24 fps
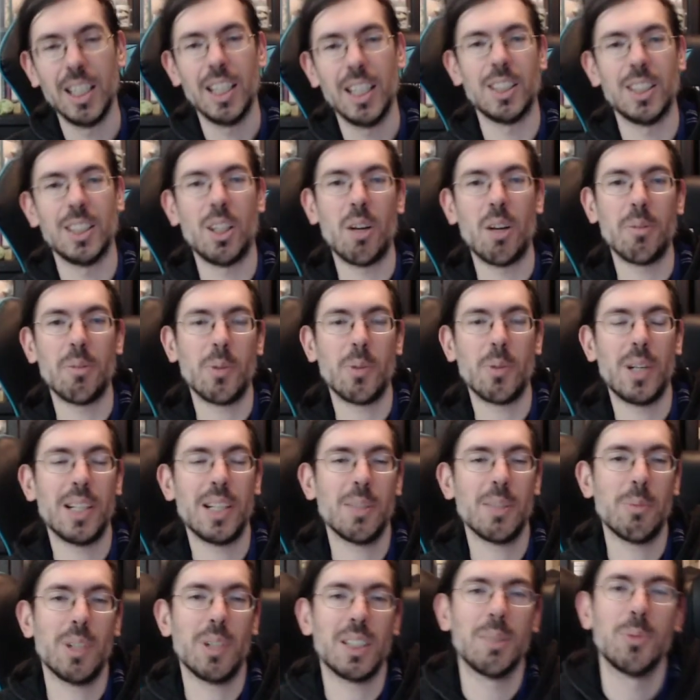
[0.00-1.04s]
Hello
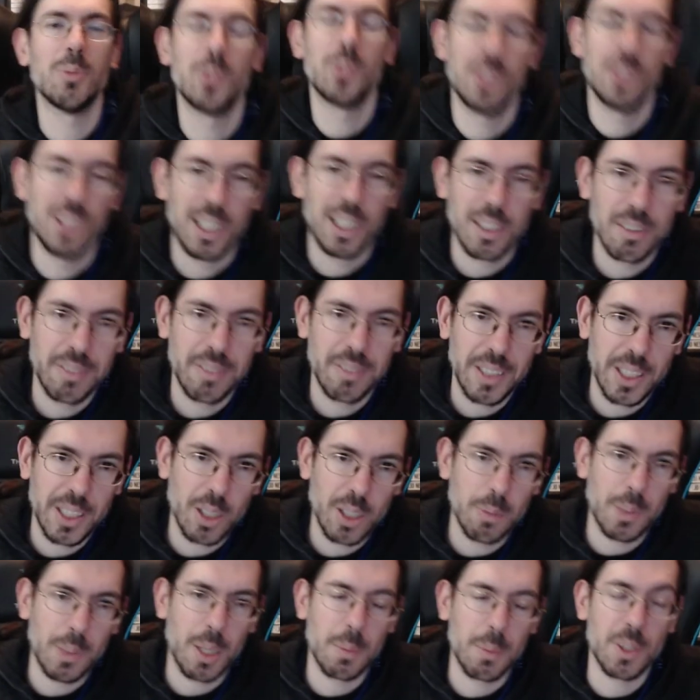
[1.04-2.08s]
everyone, welcome to another
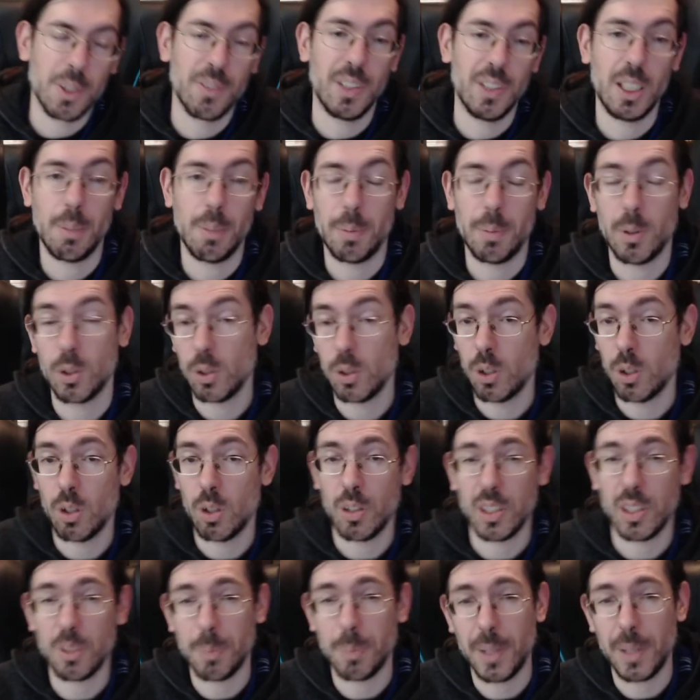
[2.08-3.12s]
video. My name is Philip, also
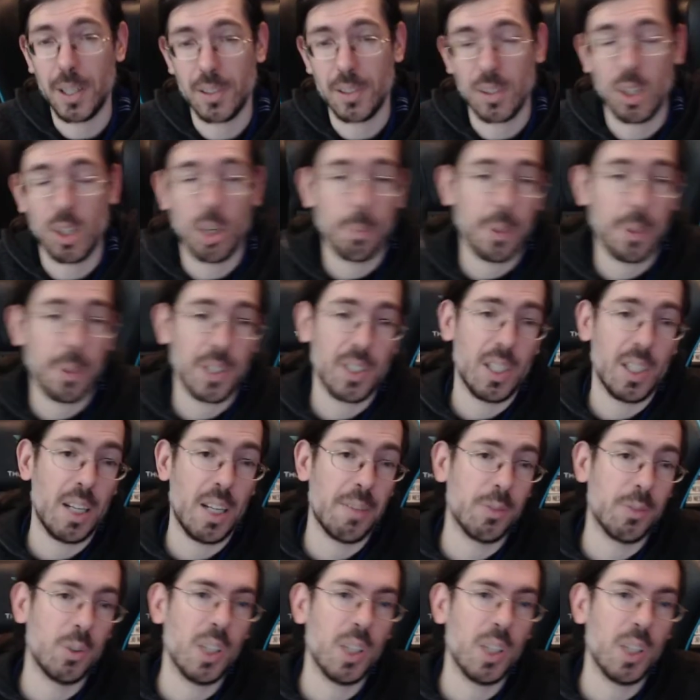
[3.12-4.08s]
known as PS RPS Enough.